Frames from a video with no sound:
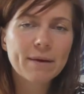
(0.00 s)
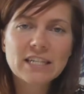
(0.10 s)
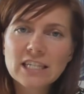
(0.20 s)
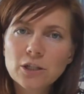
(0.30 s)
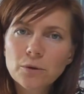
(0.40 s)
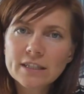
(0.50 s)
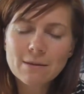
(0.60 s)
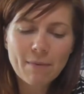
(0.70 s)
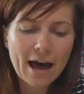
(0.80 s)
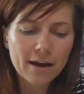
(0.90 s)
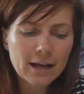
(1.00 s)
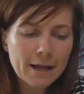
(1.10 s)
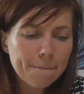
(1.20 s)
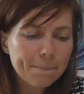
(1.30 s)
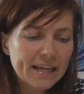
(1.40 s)
but she talks about
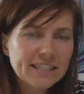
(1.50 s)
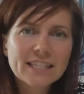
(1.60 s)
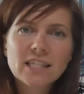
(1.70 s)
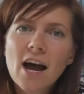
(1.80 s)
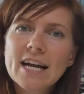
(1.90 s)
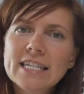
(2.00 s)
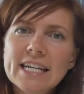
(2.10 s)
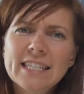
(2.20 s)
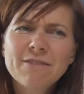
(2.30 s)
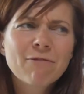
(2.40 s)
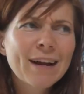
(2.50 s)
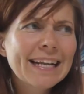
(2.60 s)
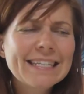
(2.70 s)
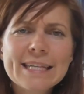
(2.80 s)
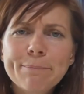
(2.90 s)
society's
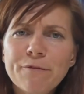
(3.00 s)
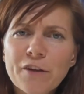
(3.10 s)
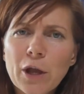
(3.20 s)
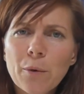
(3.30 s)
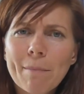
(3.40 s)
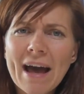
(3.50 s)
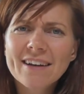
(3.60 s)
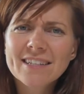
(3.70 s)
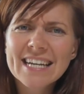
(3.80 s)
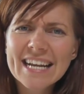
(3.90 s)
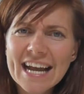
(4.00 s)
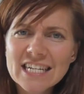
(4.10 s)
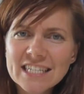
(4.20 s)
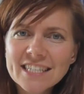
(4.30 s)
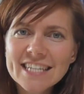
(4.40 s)
really dim view about
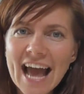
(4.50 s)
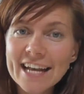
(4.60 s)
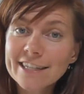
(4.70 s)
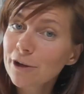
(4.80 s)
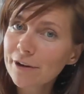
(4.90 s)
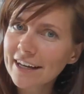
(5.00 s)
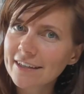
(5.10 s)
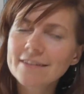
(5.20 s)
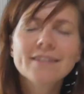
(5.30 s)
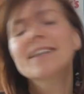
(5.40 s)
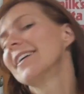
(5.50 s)
teenagers and toddlers,